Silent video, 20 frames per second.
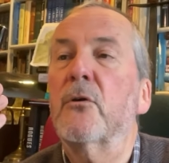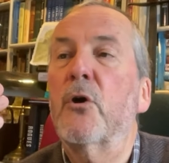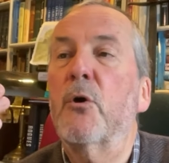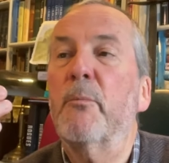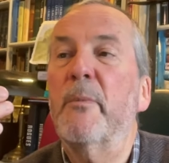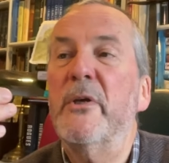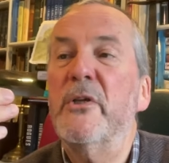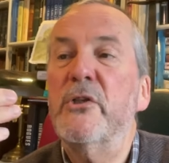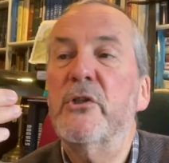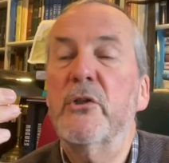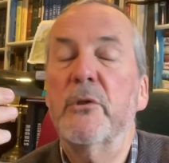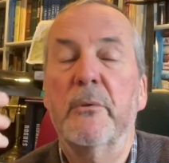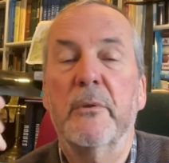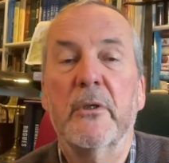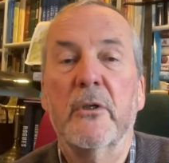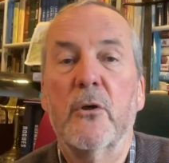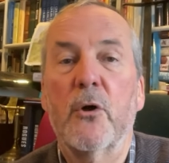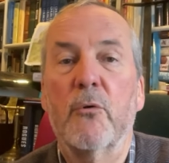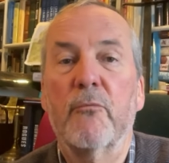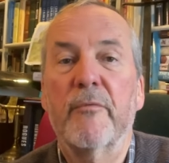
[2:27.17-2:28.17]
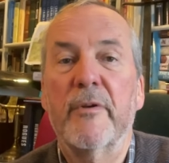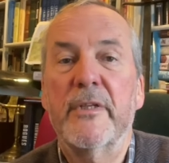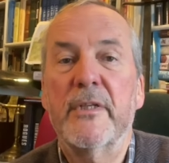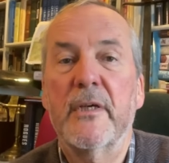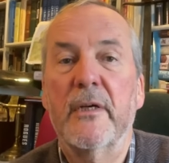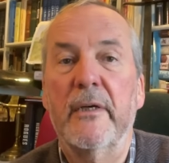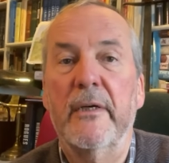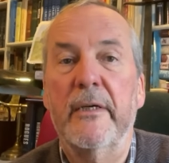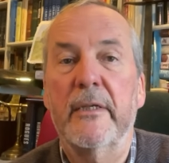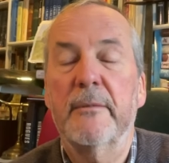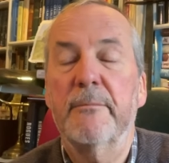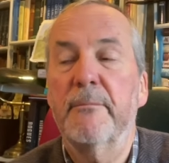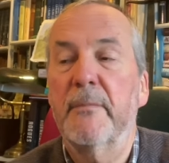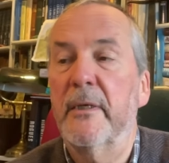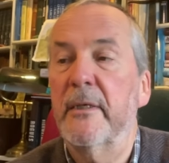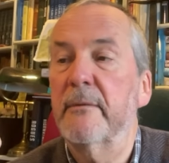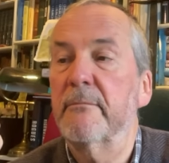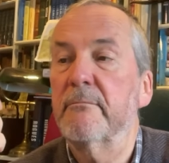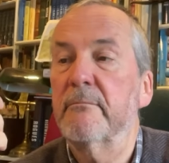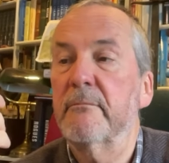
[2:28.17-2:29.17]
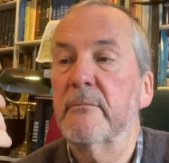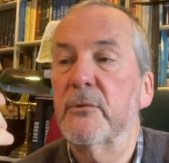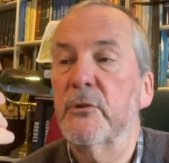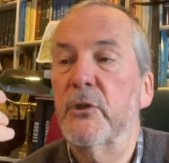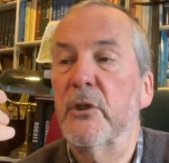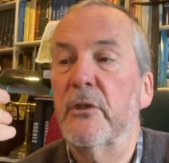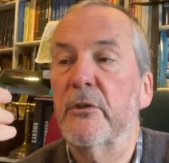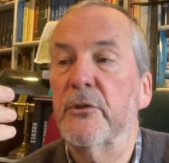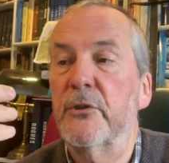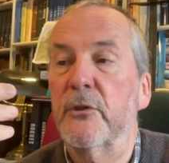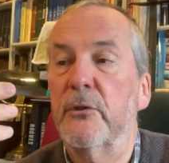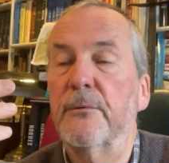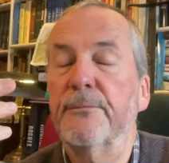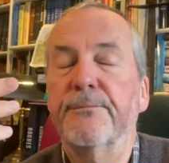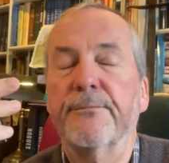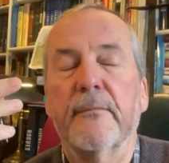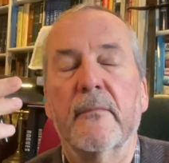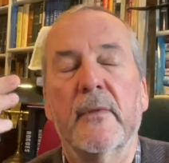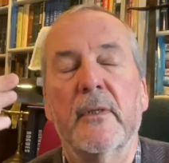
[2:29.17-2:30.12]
Conway Stewart got retired, my Churchill,